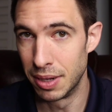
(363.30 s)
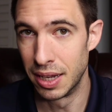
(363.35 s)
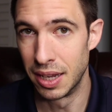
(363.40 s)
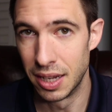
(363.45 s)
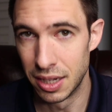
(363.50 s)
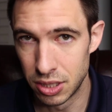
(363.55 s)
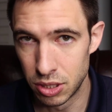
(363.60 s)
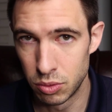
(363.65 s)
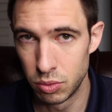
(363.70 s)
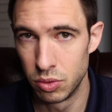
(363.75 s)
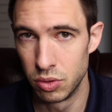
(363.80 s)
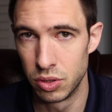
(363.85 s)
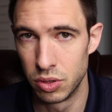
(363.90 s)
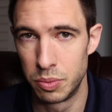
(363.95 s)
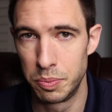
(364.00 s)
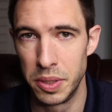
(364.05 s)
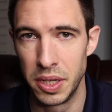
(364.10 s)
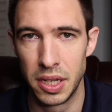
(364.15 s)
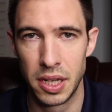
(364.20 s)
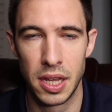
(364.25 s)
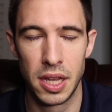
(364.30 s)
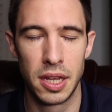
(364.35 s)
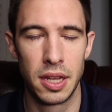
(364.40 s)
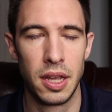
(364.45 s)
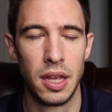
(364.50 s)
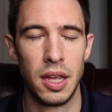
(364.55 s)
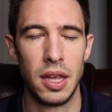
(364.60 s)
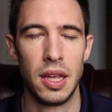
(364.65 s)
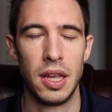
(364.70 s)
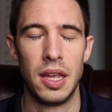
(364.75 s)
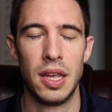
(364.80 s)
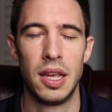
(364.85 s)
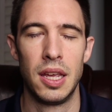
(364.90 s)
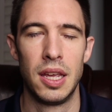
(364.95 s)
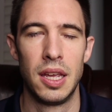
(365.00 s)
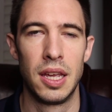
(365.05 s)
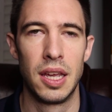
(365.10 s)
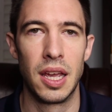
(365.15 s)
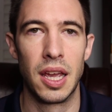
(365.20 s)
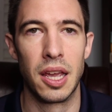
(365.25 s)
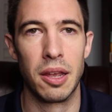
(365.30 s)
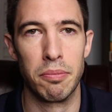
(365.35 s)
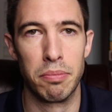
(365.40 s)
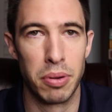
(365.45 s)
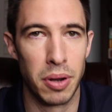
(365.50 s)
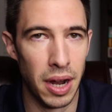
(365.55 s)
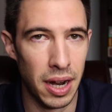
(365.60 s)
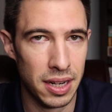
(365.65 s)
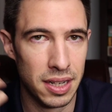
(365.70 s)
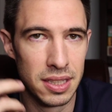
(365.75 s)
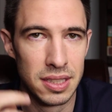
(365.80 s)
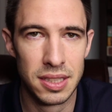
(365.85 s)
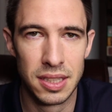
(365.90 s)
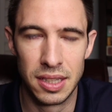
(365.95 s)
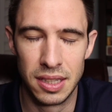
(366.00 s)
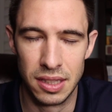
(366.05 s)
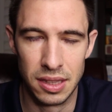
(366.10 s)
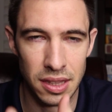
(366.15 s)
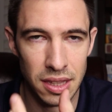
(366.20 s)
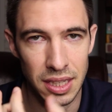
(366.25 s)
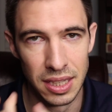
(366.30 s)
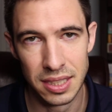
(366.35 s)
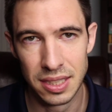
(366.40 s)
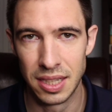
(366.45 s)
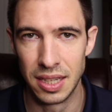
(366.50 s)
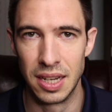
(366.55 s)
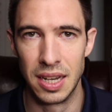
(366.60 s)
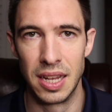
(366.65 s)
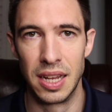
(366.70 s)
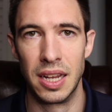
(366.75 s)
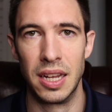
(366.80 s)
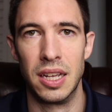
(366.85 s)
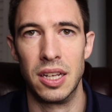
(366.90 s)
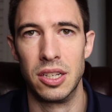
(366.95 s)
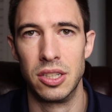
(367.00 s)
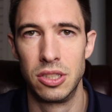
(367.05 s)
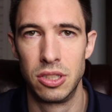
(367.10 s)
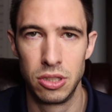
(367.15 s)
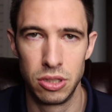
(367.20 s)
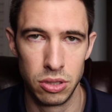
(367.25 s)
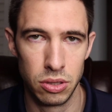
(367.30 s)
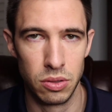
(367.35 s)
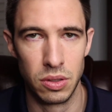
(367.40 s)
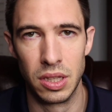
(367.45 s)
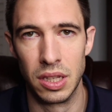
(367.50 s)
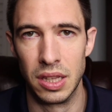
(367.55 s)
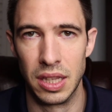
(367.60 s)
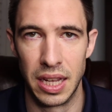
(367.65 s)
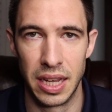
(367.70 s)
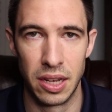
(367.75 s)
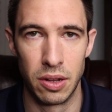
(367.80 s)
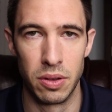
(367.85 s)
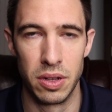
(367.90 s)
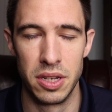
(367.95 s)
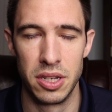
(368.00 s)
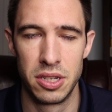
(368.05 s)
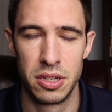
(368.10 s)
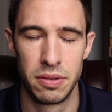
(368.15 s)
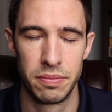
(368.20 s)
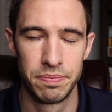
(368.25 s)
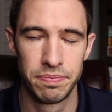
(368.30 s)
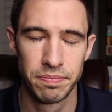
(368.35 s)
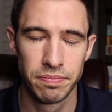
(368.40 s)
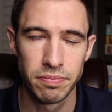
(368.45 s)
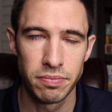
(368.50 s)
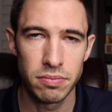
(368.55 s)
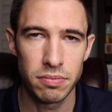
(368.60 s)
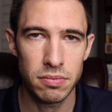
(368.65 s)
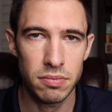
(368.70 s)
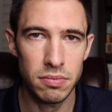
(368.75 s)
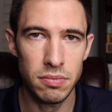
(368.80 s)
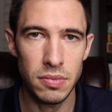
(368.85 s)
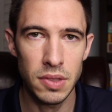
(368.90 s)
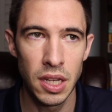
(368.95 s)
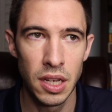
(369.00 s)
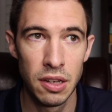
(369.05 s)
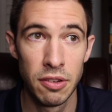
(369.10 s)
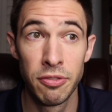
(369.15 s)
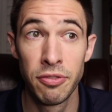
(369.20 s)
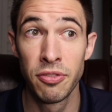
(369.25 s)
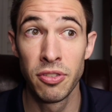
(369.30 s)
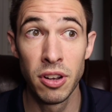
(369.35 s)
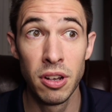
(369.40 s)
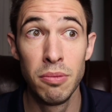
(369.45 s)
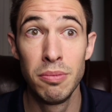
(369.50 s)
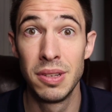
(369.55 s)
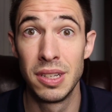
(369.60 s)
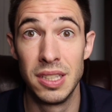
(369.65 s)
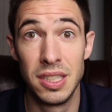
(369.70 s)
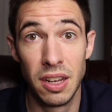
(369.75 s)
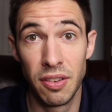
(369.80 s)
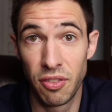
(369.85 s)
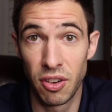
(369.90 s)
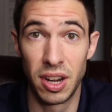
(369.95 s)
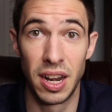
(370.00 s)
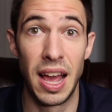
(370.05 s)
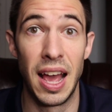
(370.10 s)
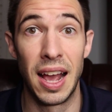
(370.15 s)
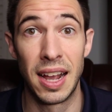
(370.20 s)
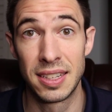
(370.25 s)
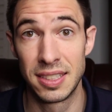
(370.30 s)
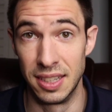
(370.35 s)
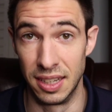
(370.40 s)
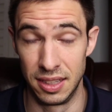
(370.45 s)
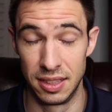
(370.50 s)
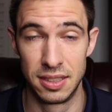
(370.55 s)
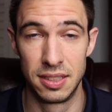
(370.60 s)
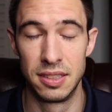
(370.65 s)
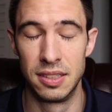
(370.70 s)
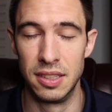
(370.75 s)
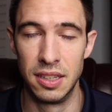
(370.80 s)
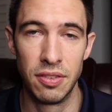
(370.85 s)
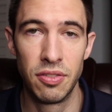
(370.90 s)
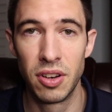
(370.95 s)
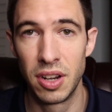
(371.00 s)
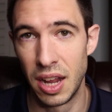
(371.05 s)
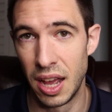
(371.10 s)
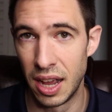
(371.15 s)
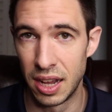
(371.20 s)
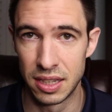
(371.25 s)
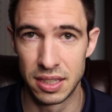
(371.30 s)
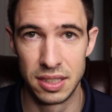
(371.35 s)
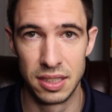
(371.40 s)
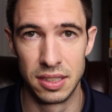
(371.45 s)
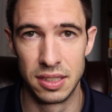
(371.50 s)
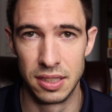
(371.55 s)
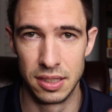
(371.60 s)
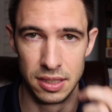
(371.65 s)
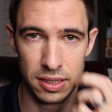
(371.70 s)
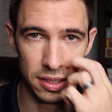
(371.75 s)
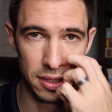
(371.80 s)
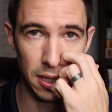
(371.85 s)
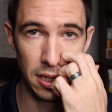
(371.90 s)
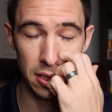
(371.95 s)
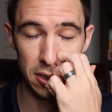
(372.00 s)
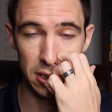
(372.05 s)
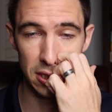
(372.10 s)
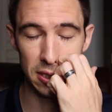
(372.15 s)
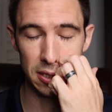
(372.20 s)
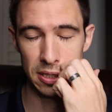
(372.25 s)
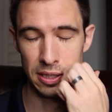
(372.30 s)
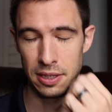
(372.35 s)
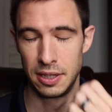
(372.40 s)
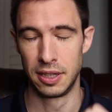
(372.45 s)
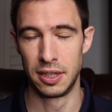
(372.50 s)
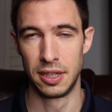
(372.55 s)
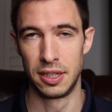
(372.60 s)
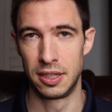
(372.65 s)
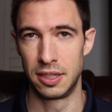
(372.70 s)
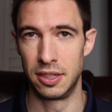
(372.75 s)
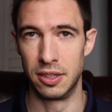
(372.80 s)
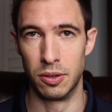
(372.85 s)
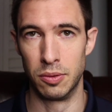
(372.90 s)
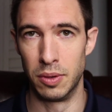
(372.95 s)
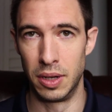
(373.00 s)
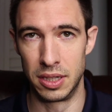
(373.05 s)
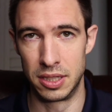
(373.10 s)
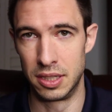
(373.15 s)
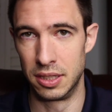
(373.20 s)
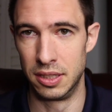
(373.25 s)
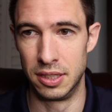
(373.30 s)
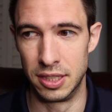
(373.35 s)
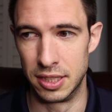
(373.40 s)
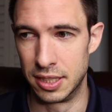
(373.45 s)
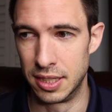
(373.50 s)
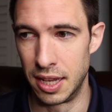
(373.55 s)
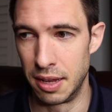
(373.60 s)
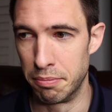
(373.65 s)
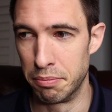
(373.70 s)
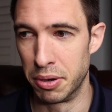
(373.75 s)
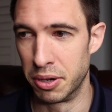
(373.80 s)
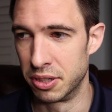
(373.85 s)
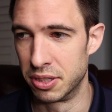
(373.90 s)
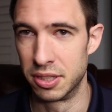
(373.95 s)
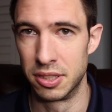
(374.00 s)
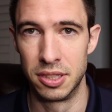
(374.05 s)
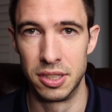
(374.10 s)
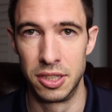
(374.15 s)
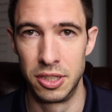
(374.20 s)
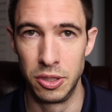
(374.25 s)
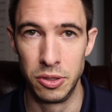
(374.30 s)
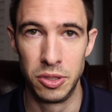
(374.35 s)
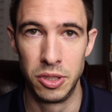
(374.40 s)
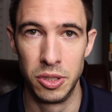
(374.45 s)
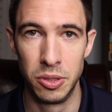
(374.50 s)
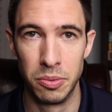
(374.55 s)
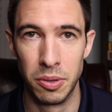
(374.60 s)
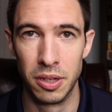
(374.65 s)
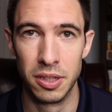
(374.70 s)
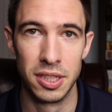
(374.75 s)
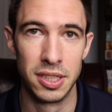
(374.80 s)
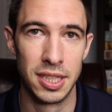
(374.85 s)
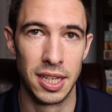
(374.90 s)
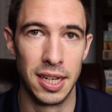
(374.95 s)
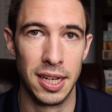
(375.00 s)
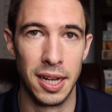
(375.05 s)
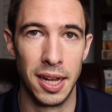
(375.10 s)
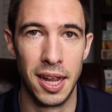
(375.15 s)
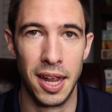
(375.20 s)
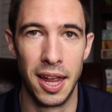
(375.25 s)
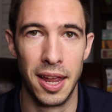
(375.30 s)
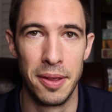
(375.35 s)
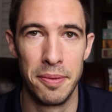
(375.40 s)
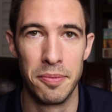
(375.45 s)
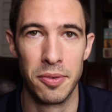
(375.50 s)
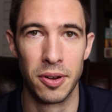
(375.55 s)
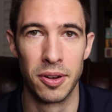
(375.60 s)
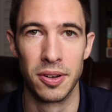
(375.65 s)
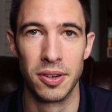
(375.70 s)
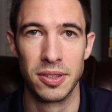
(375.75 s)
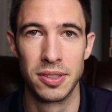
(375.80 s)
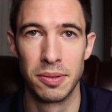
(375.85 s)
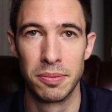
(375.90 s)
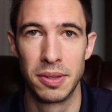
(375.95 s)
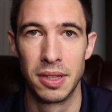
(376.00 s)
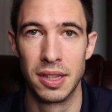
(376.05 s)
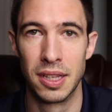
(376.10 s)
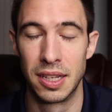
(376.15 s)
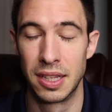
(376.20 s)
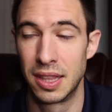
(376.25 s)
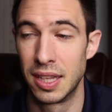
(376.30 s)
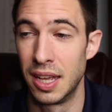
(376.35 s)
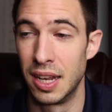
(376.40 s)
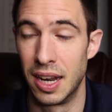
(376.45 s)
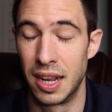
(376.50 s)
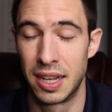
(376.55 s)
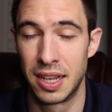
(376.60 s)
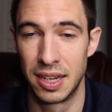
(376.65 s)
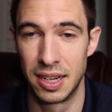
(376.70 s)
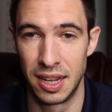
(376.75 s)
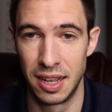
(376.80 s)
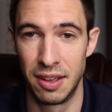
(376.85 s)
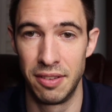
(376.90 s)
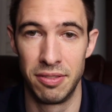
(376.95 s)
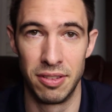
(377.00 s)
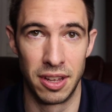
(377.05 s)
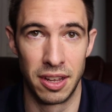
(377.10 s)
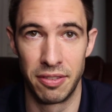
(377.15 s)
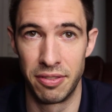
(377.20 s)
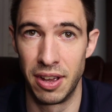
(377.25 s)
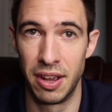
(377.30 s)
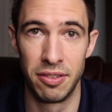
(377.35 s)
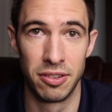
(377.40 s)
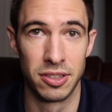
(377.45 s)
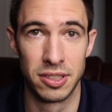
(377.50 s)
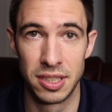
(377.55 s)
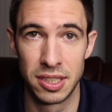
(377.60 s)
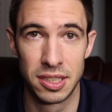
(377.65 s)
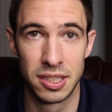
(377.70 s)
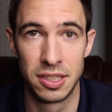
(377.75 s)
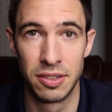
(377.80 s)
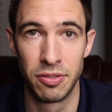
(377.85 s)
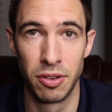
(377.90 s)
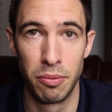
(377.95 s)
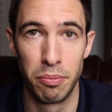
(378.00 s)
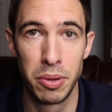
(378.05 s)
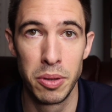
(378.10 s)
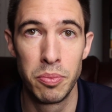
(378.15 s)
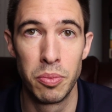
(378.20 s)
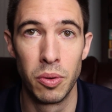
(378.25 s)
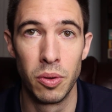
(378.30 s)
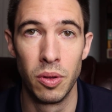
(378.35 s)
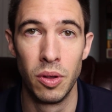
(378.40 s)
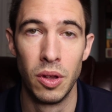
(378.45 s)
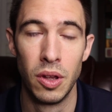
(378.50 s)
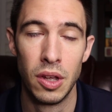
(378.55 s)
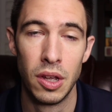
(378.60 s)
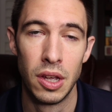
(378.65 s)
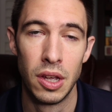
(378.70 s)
my actual speaking, and practicing listening to the language from different accents, and it's not just, watching the same person on YouTube all the time or something like that. I can have like 5 or 6 different people